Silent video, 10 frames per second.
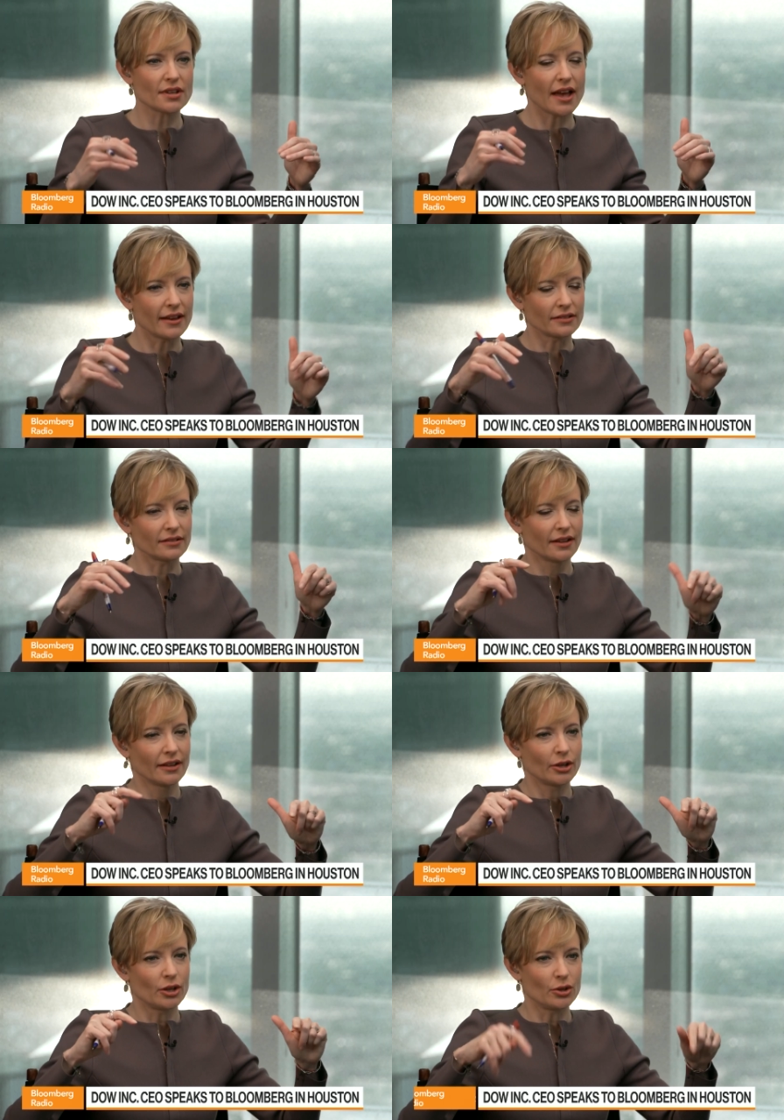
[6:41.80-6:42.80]
and
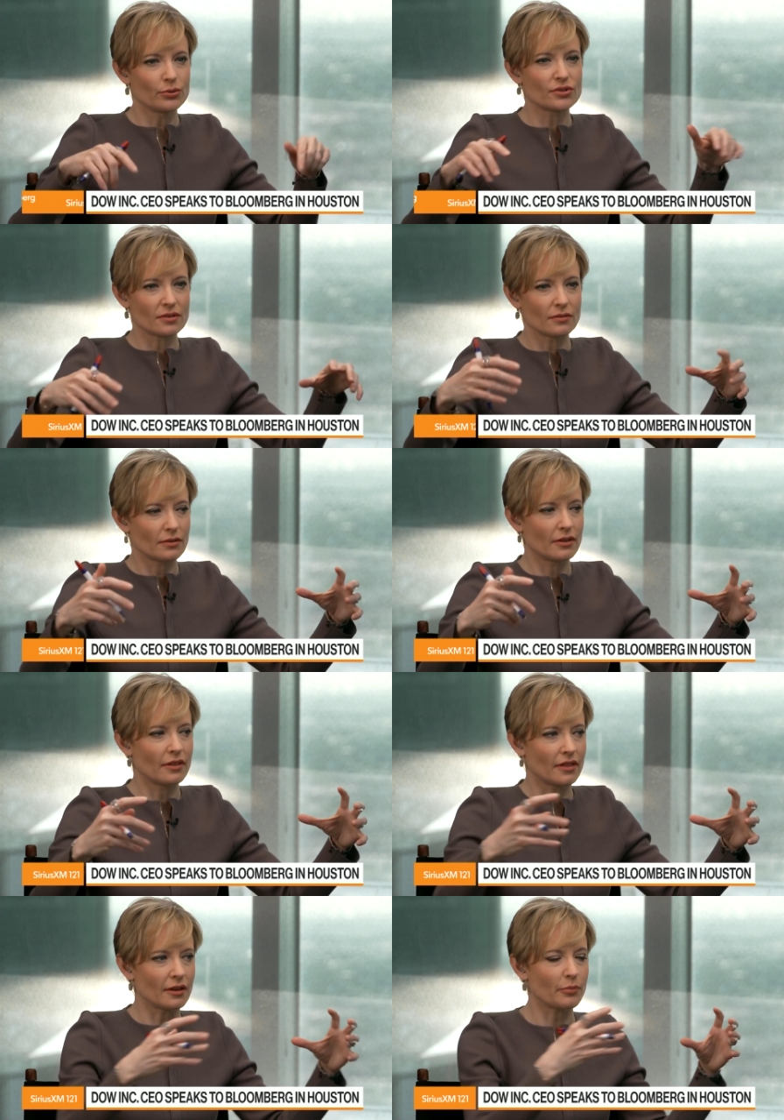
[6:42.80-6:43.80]
use
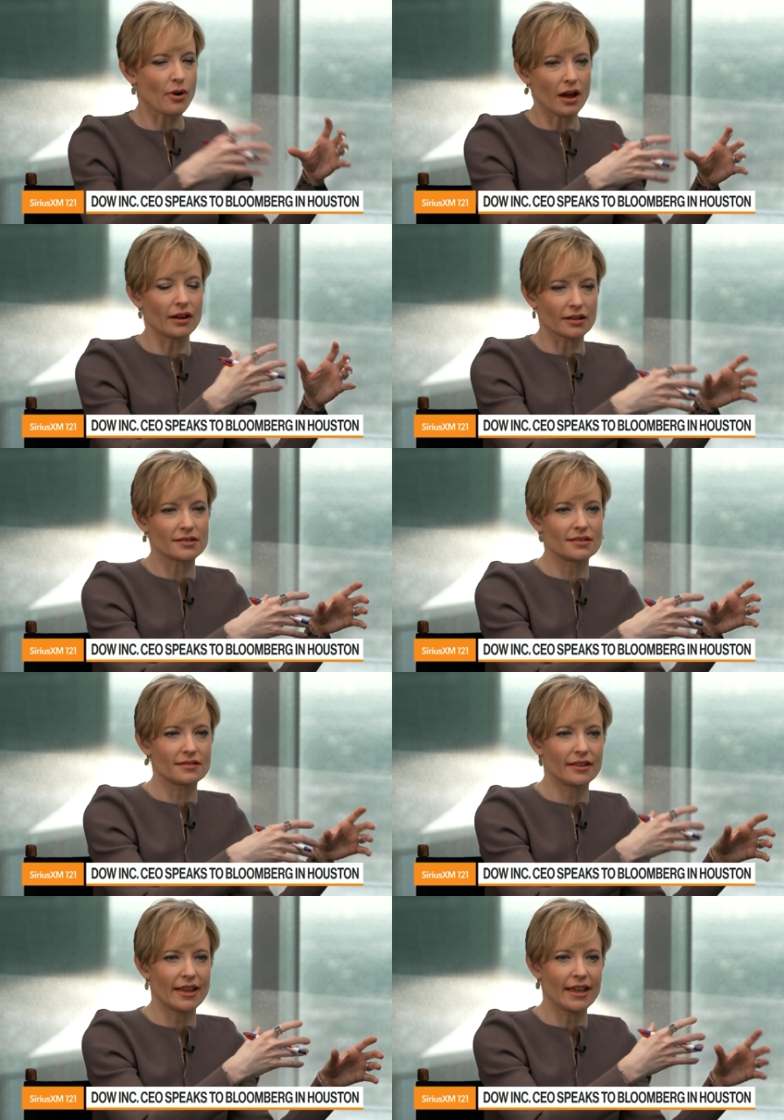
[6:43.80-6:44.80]
the products
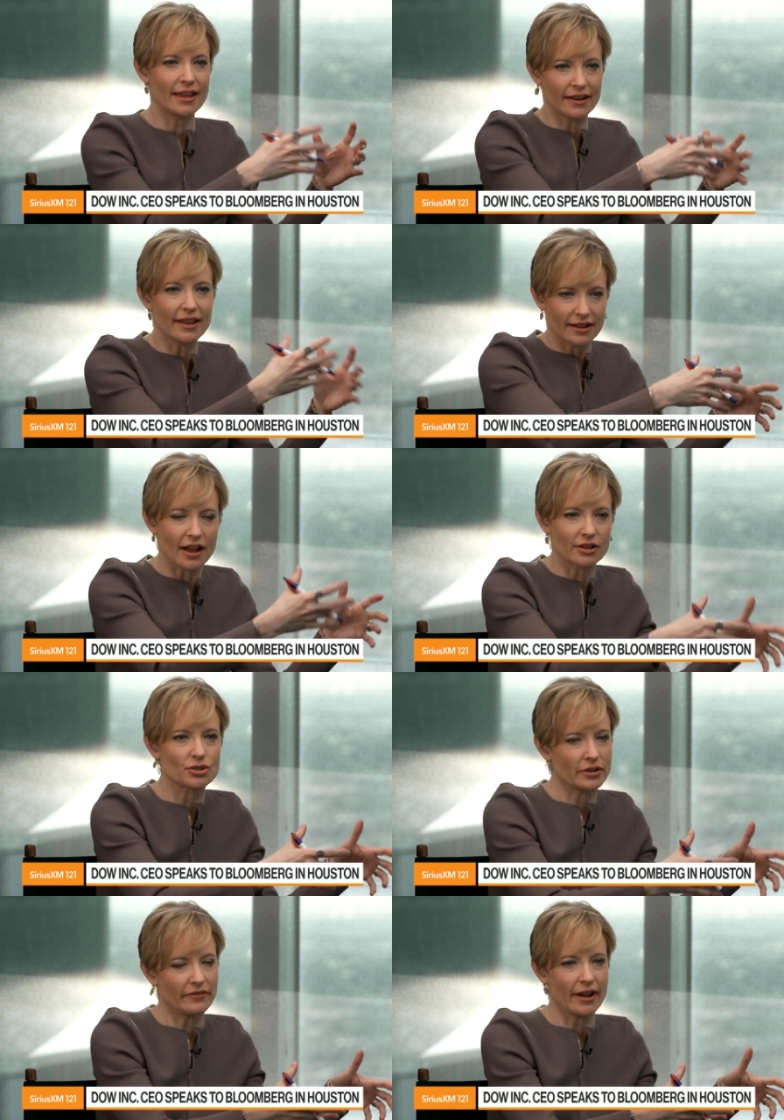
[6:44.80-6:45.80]
in in
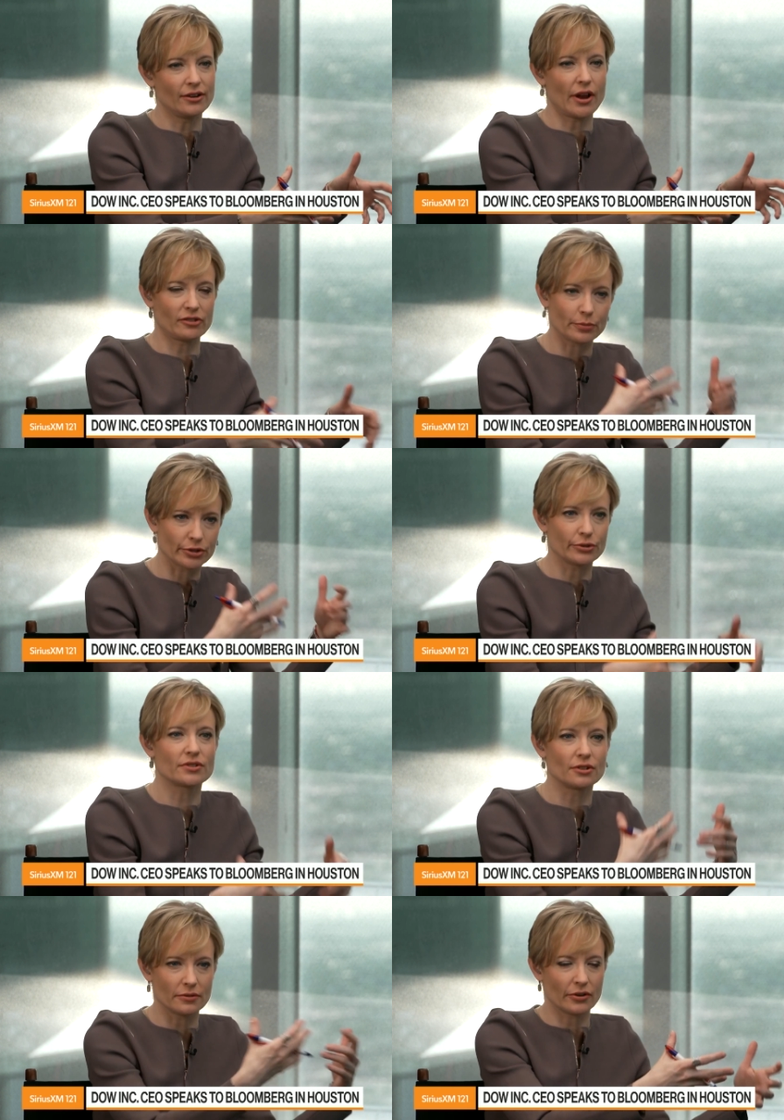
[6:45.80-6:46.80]
country, right? You have to produce
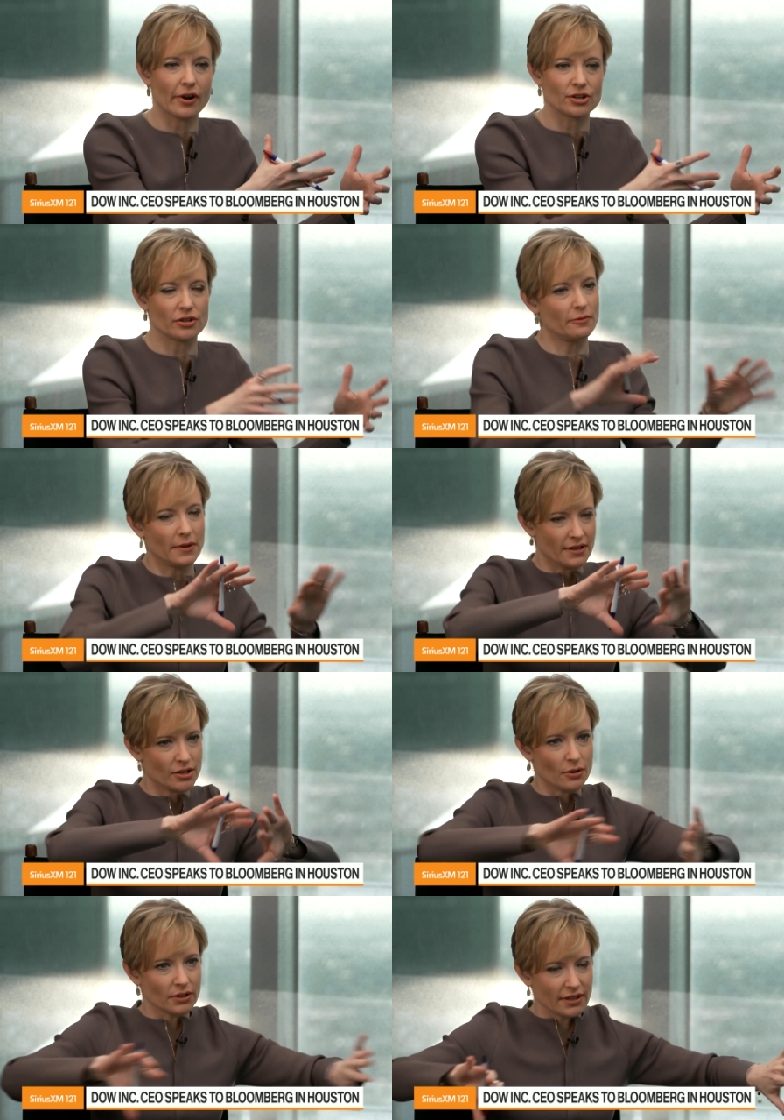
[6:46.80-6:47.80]
and do in country. It would be
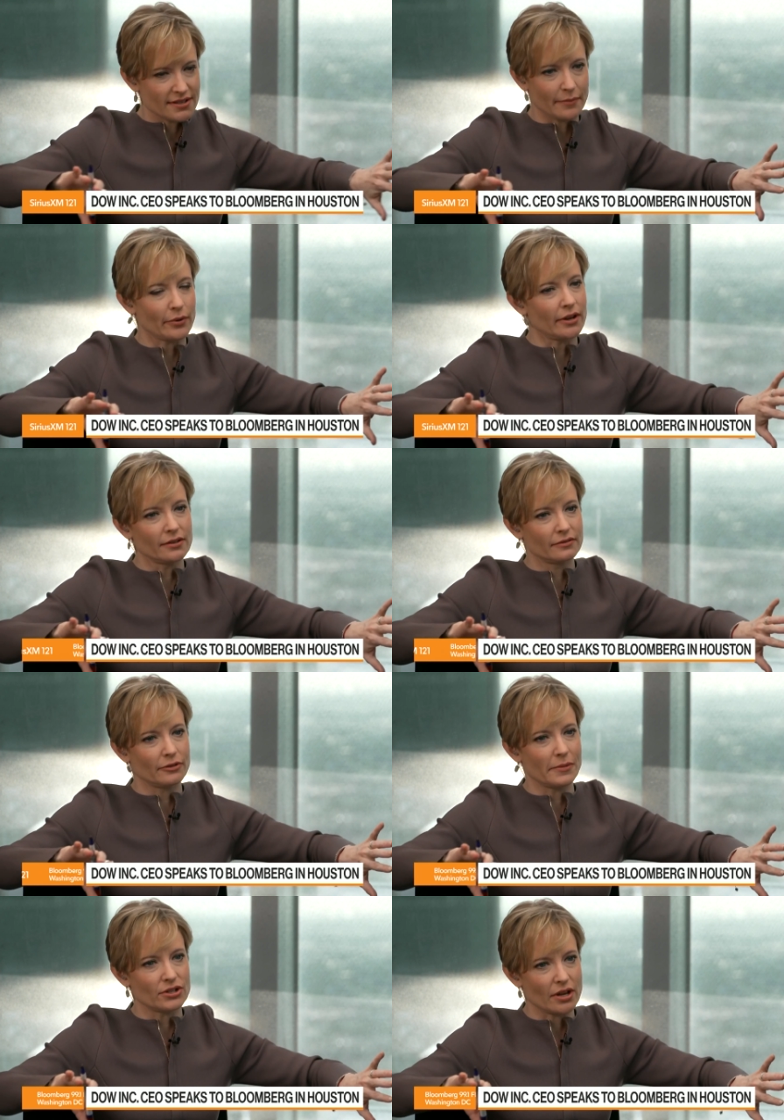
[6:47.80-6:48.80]
totally separate
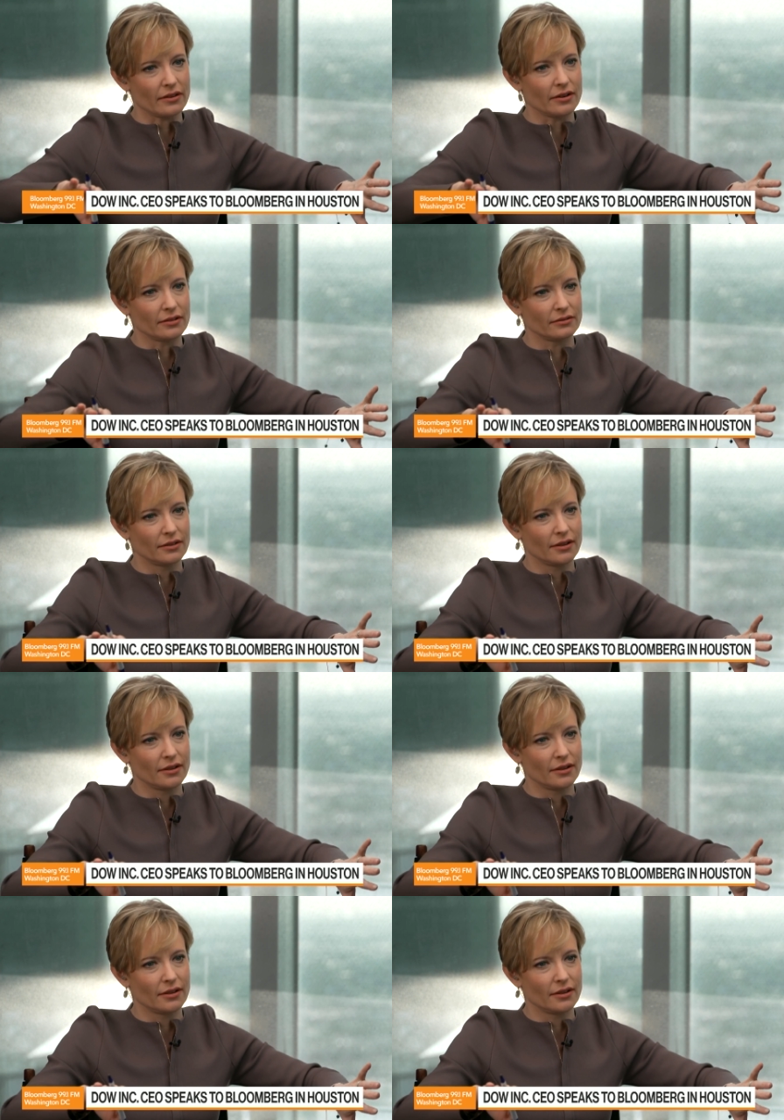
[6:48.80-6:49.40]
from each other. Right.